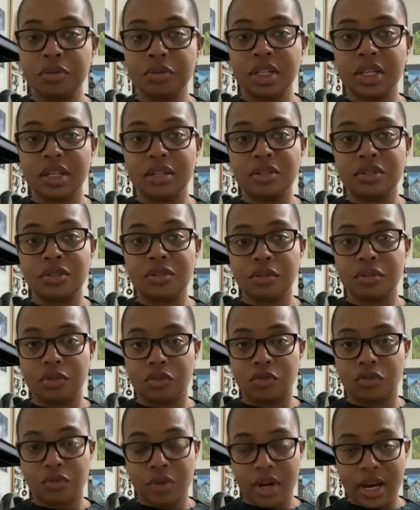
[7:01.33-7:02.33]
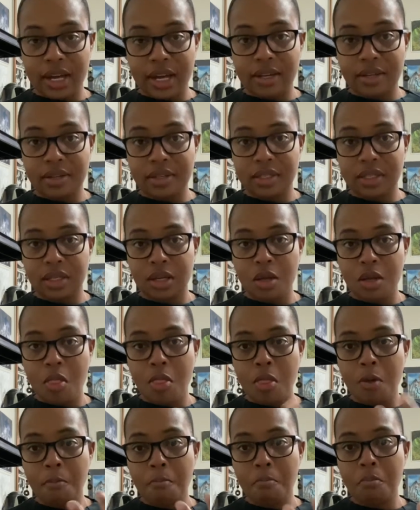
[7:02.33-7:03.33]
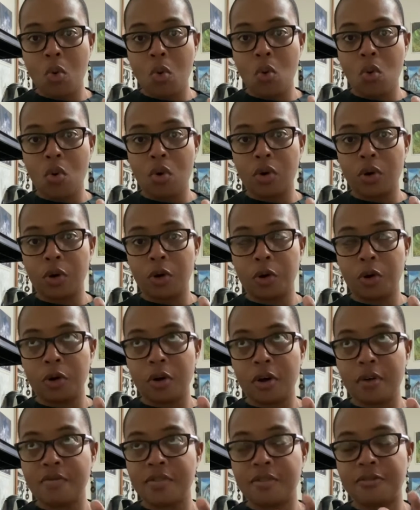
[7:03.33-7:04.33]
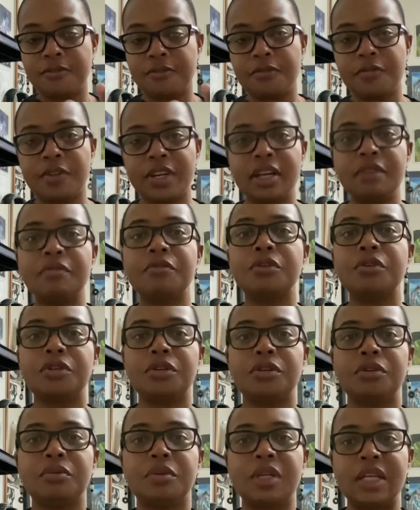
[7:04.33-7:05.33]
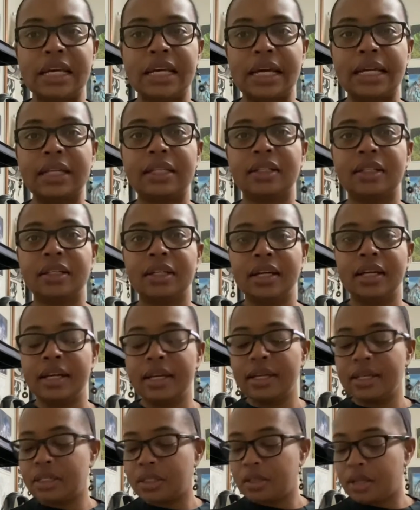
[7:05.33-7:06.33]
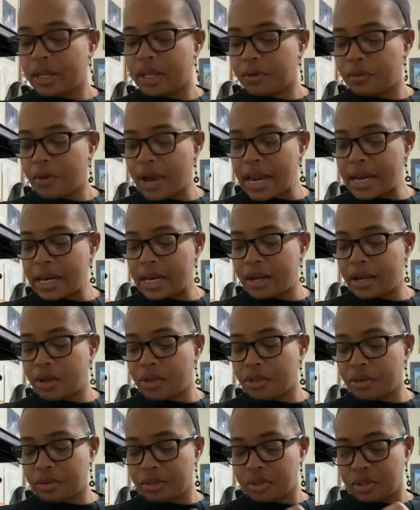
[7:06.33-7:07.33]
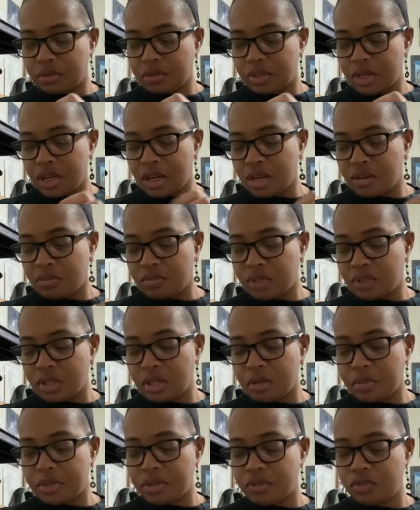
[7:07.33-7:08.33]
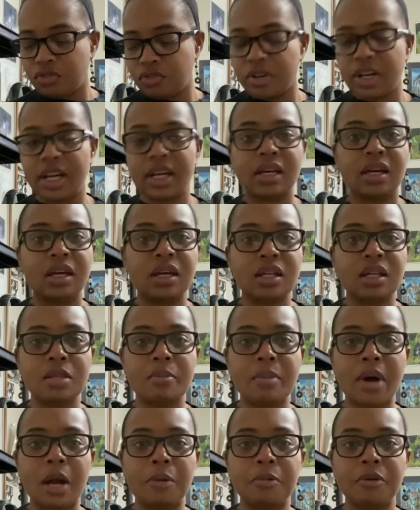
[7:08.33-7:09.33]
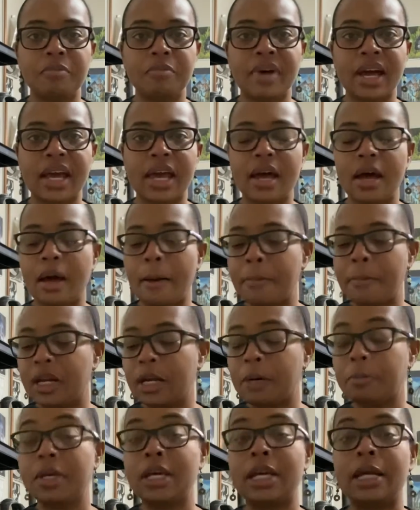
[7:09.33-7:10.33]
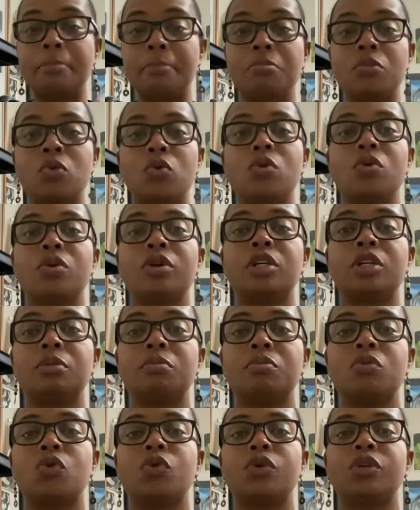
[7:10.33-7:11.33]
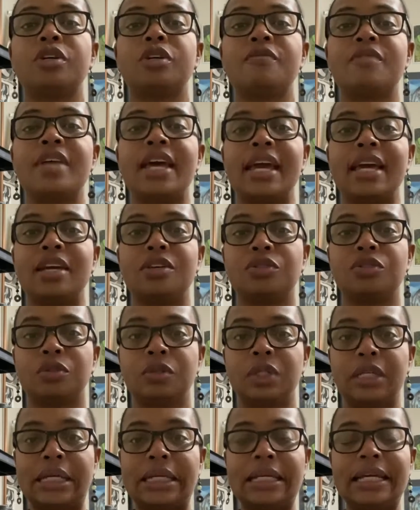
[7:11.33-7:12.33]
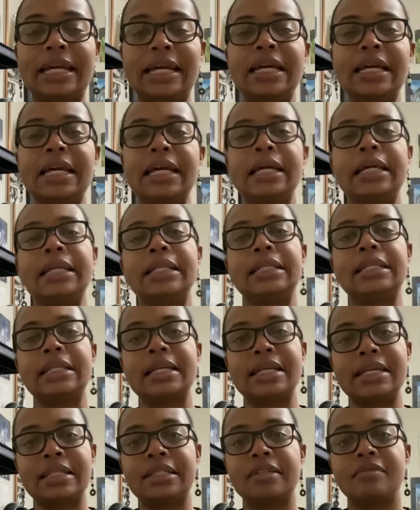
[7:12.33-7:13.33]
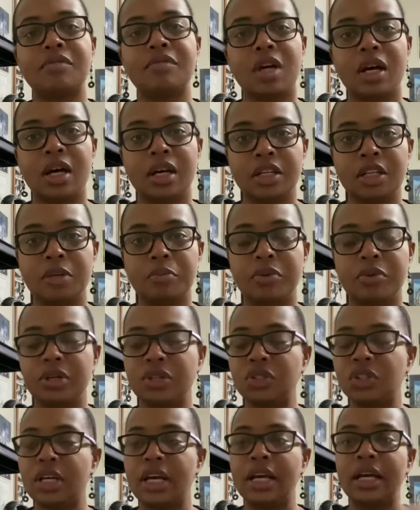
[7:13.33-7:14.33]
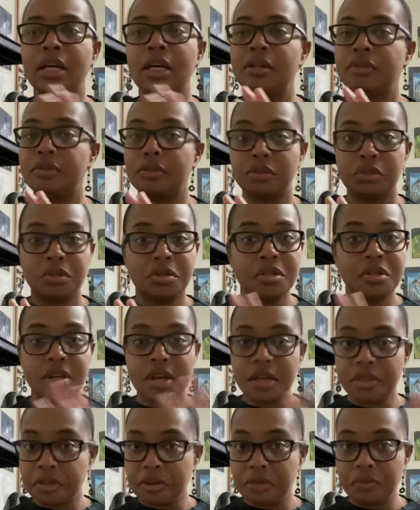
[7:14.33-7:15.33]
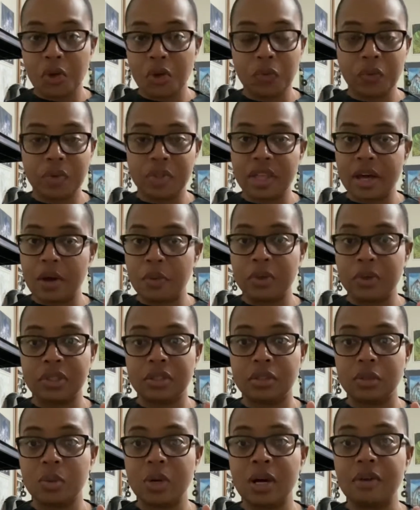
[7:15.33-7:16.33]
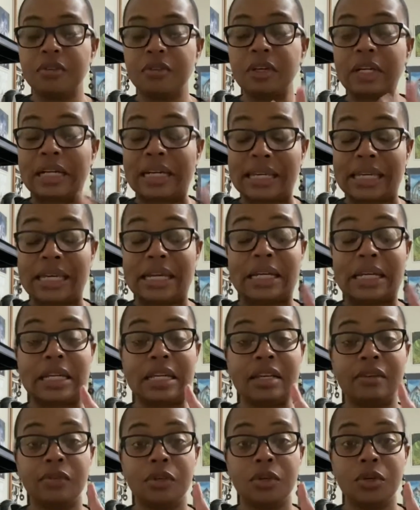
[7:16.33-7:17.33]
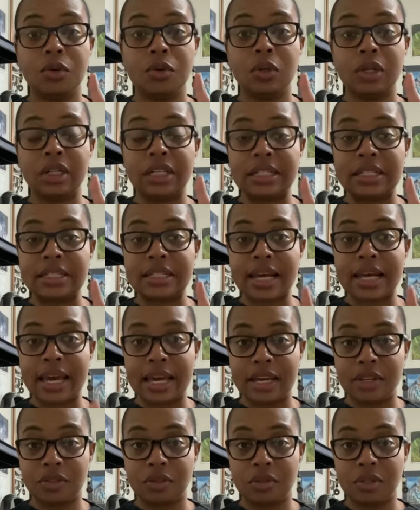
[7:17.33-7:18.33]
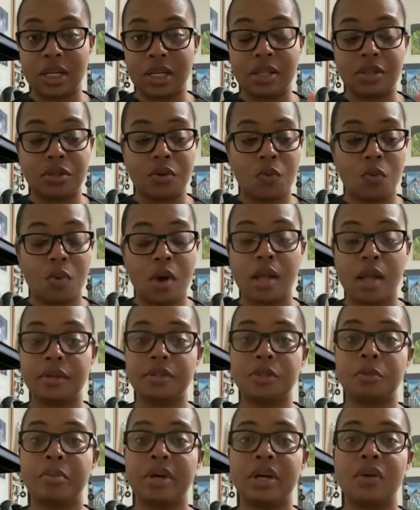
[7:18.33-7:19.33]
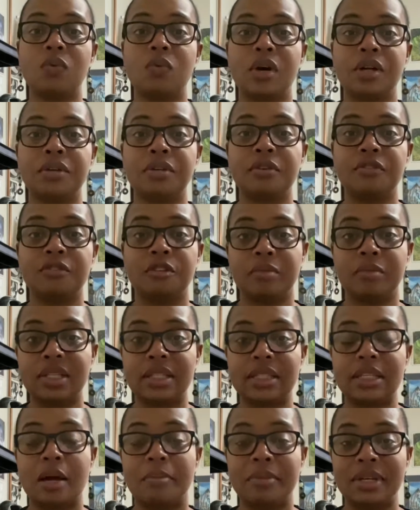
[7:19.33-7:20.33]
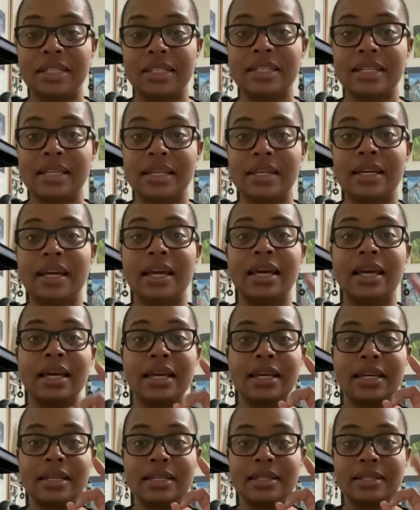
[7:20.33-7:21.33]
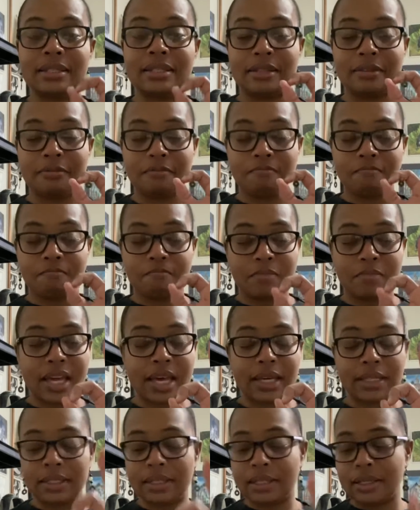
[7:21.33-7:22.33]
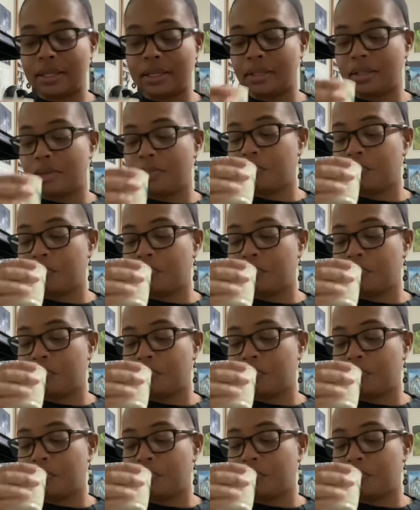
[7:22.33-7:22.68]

get to the dregs, the more of the flavor you get. So like right now, there's a little bit of drag in the bottom of my cup, and I'm getting more and more of the hazelnut and less of the honey bush. There's nothing wrong with that whatsoever. Again, if you are into hazelnut, the Wallace Bay Wonder from Asami Tea is excellent.